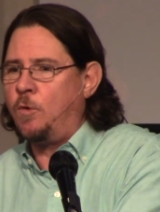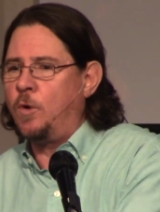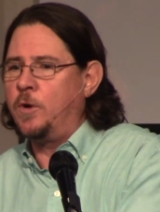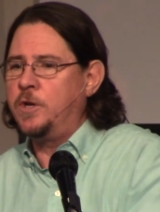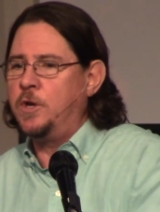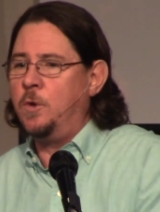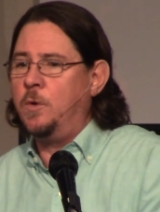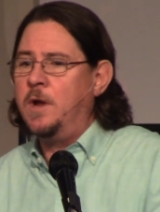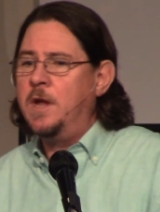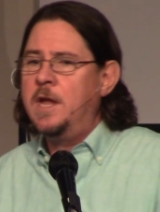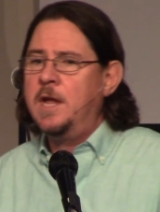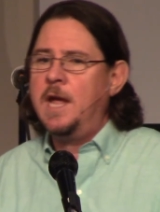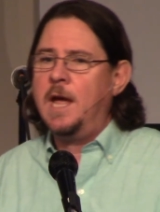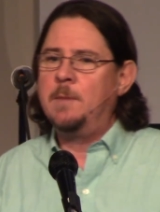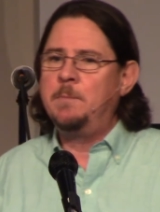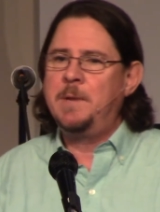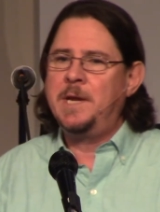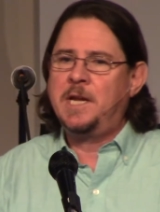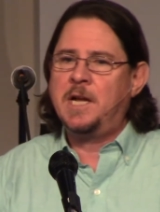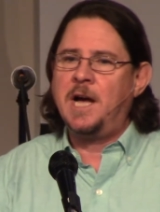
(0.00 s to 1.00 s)
for you.
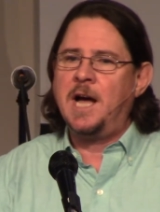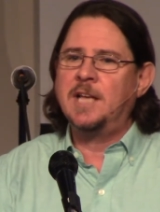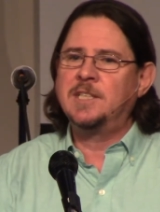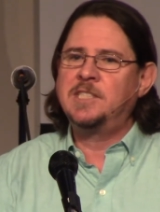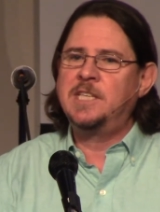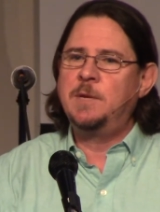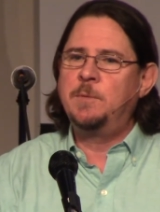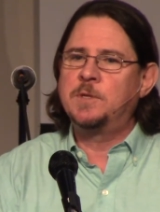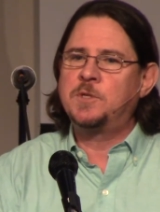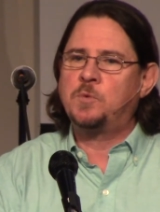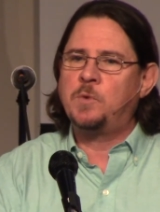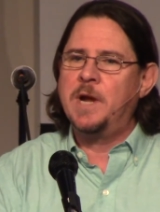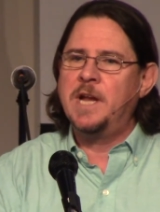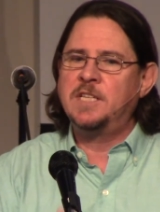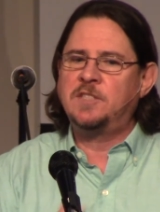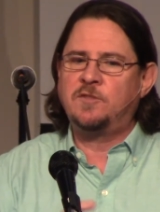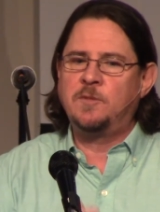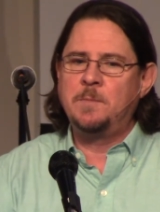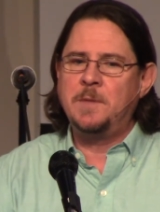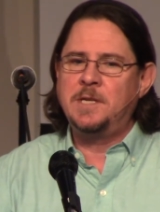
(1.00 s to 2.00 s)
And because he was
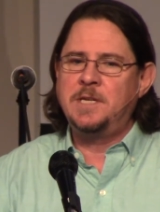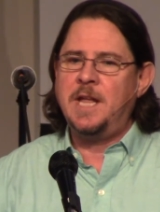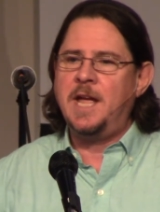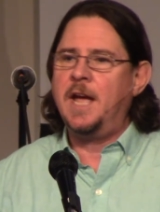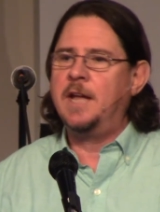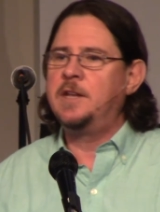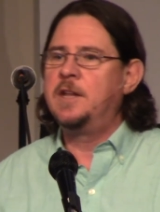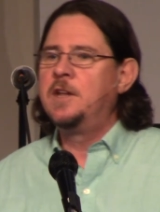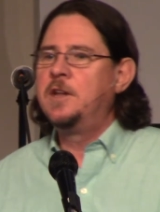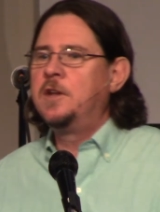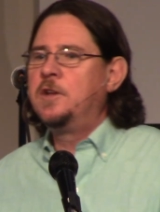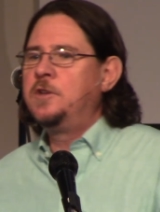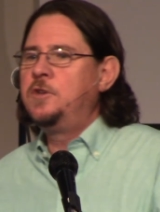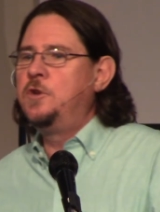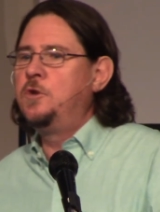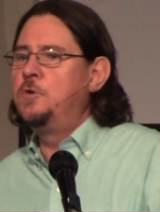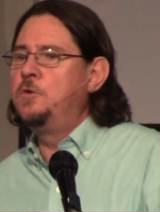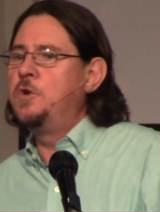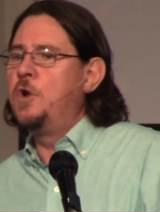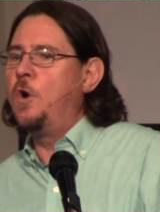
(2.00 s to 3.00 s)
raised from the dead,
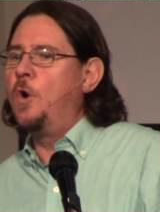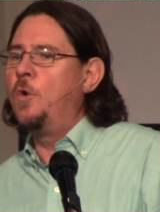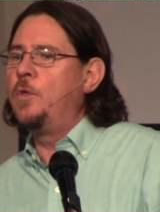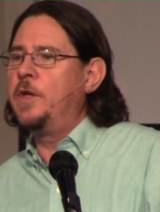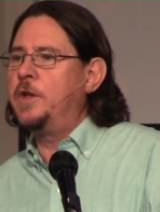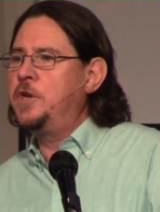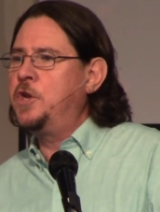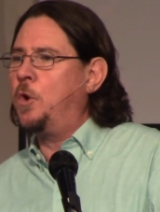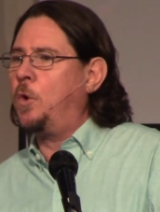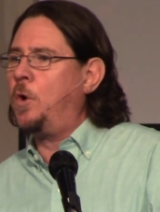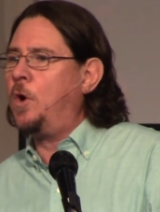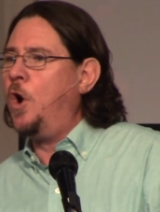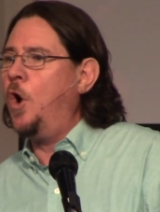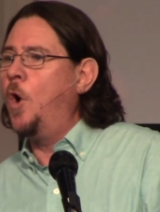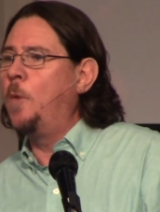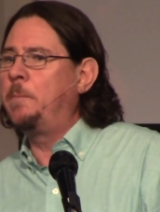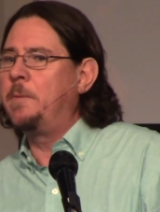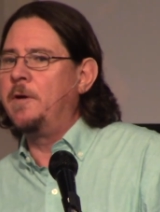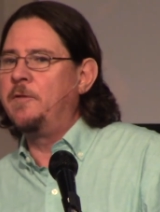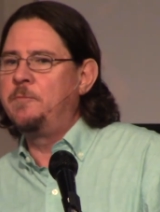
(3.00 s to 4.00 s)
you know that your
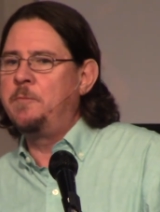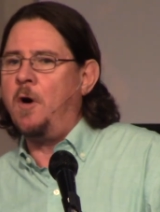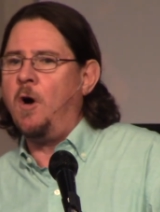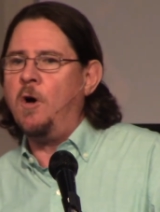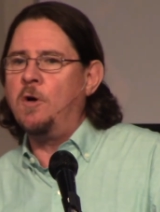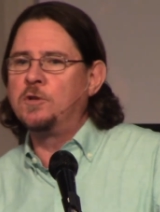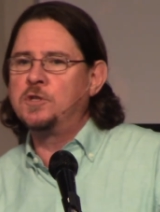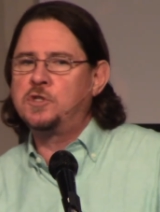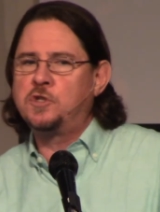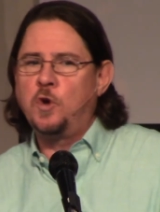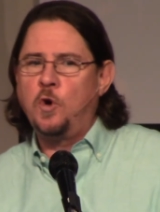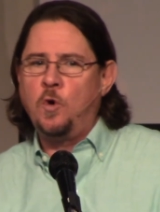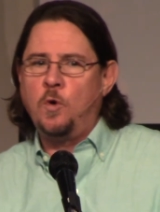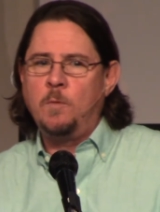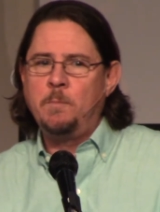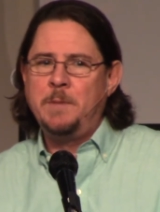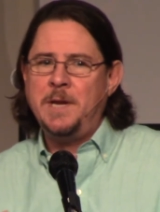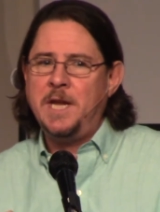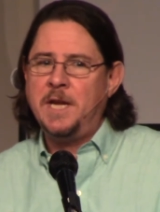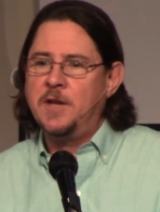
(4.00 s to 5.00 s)
hope of
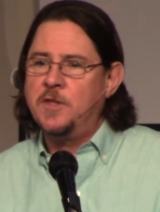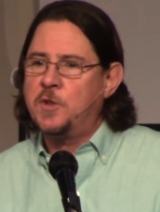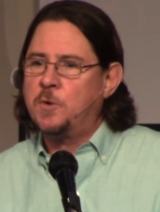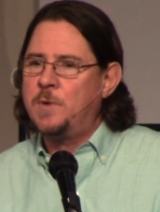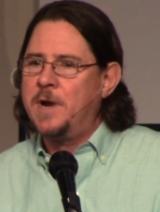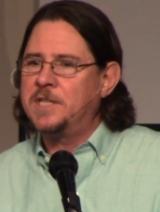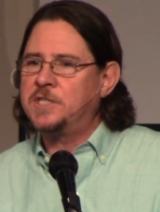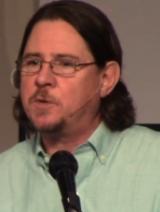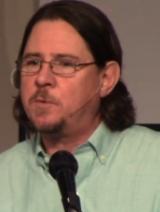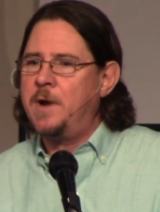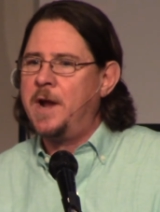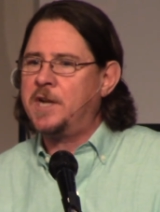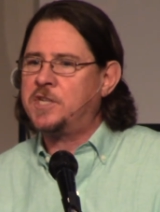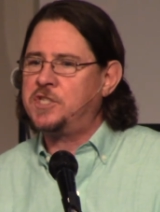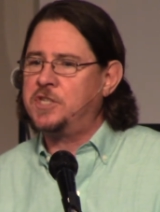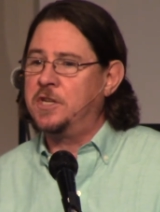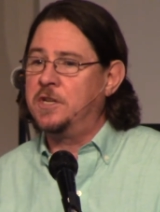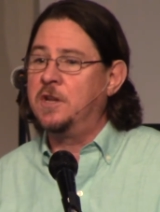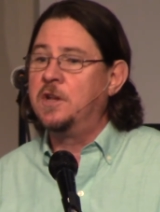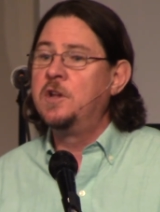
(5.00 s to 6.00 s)
also being in the
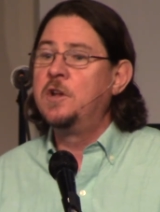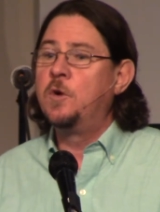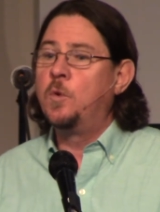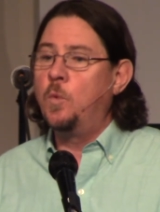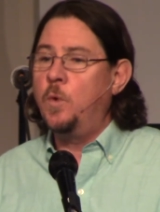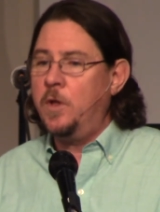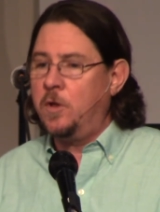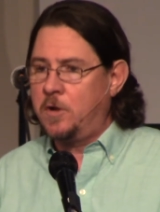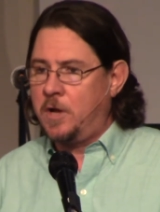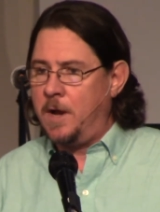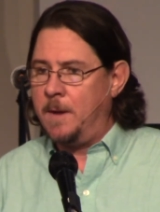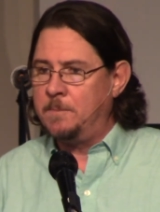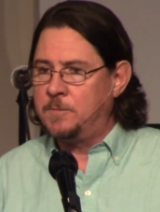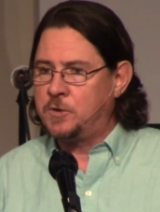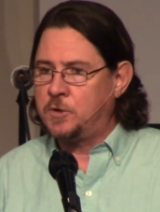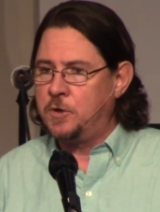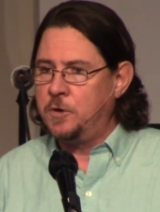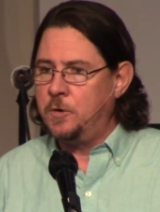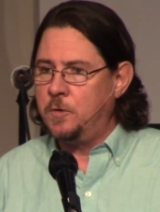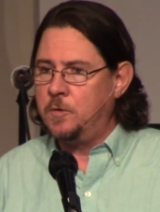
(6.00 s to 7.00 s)
resurrection will come
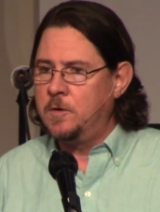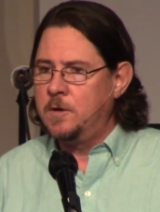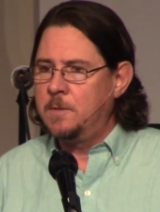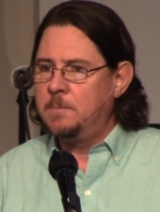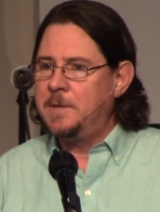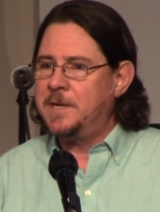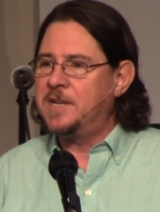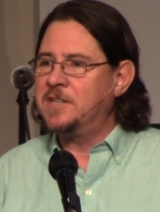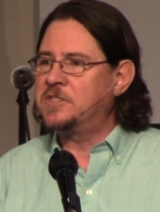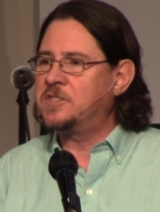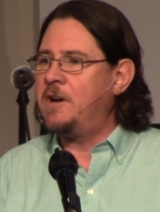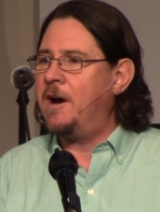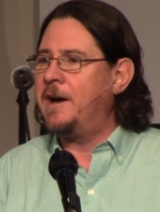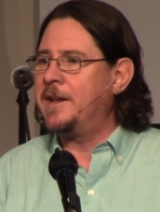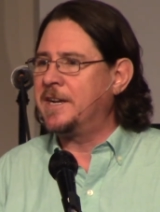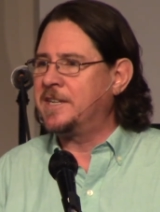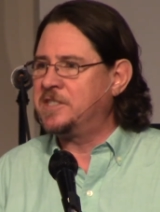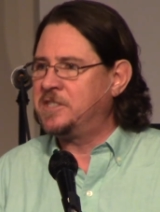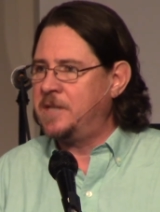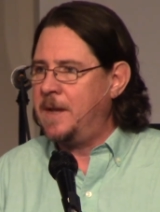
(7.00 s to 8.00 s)
true because
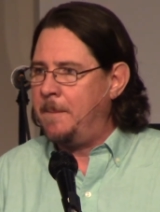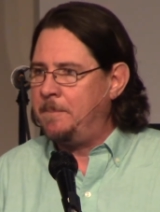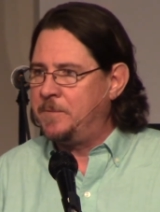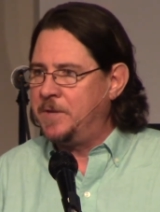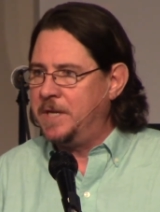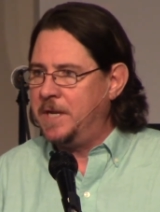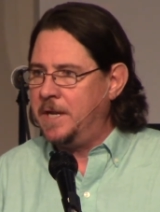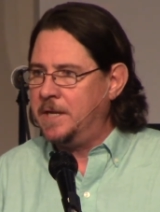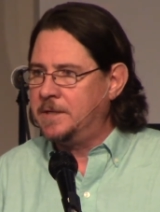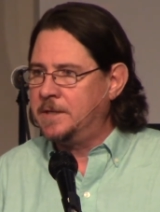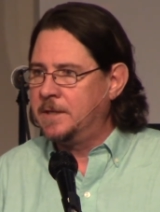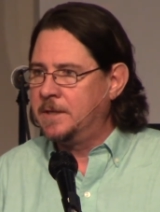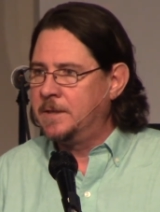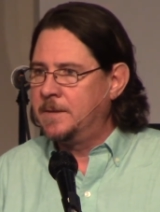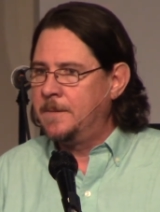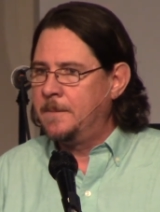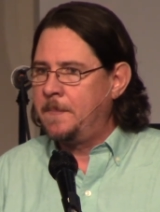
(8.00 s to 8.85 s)
God accepted it.